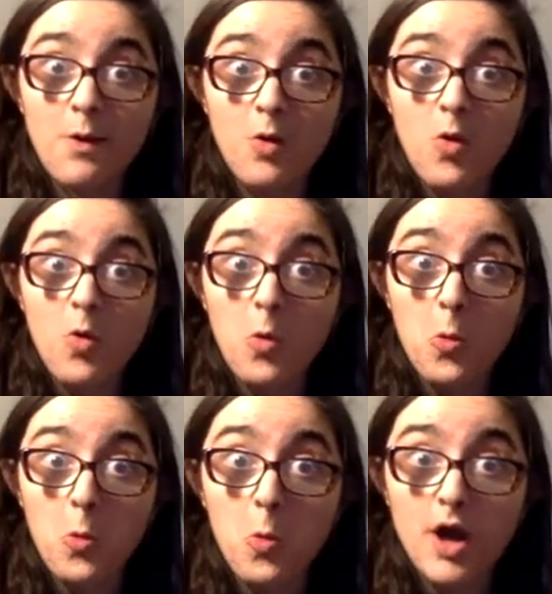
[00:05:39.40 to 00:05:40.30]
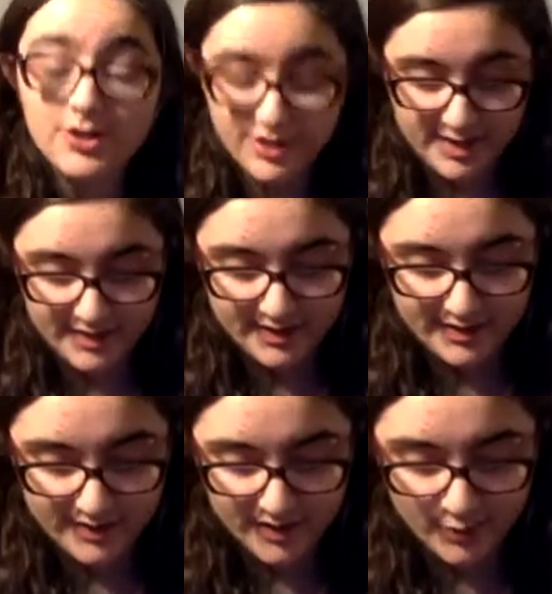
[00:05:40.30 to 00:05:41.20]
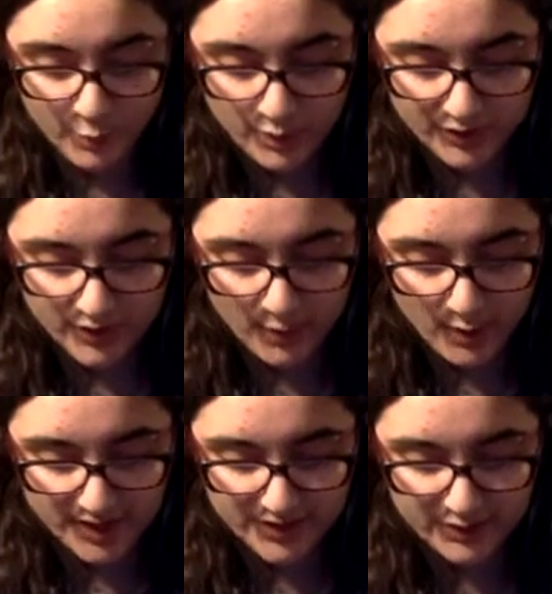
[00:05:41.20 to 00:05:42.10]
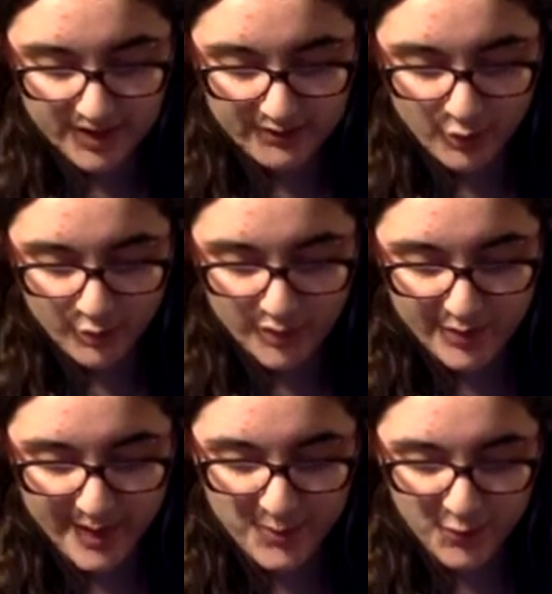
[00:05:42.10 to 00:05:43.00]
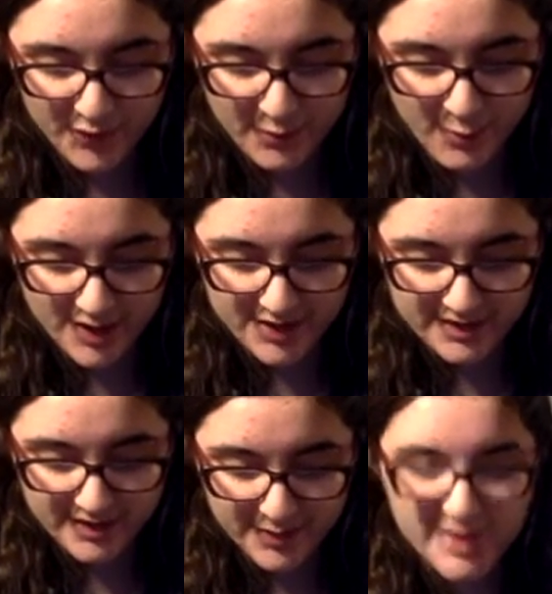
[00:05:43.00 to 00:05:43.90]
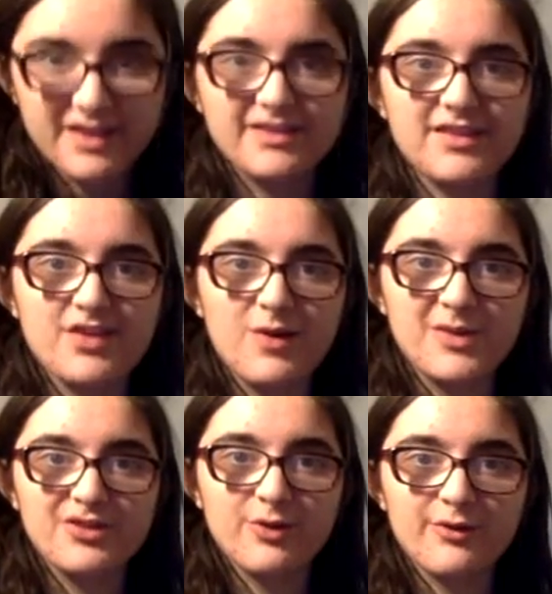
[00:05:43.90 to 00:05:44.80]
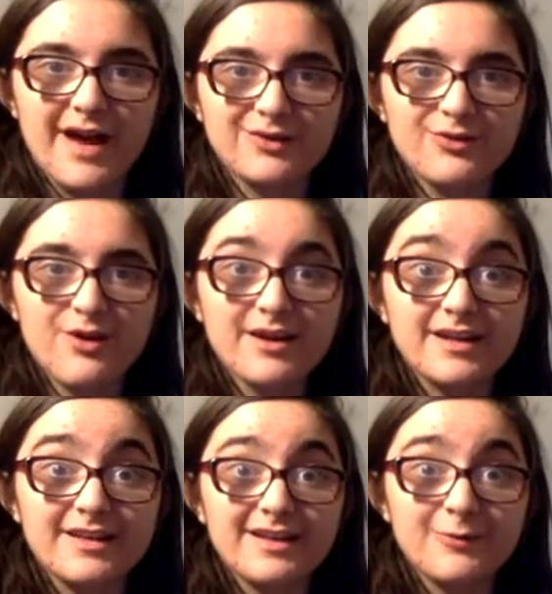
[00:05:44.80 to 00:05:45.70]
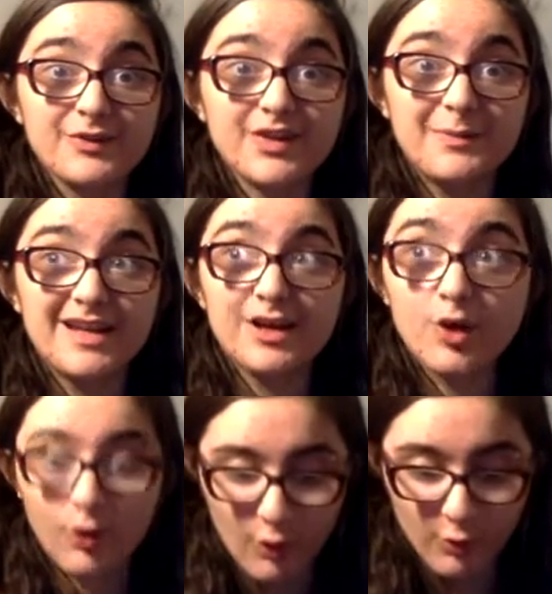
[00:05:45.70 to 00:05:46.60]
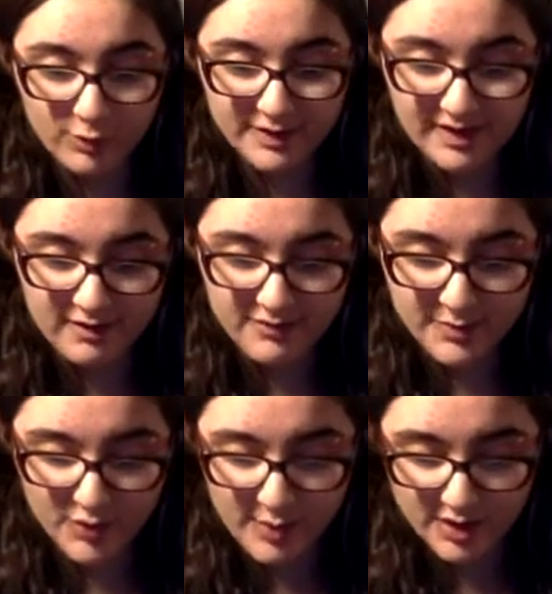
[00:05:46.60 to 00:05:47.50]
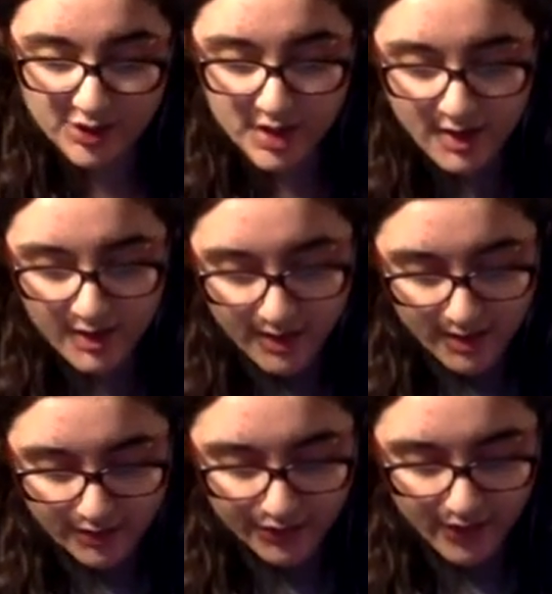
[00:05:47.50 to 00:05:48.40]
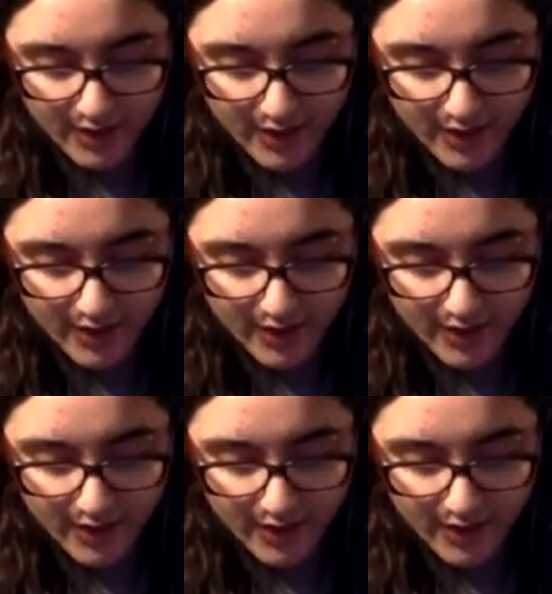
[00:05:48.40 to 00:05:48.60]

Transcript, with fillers: watching is The World According to Jeff Goldblum. I'm only watching this because I saw him in Thor Ragnarok and he was comedic gold and I love him so much. So,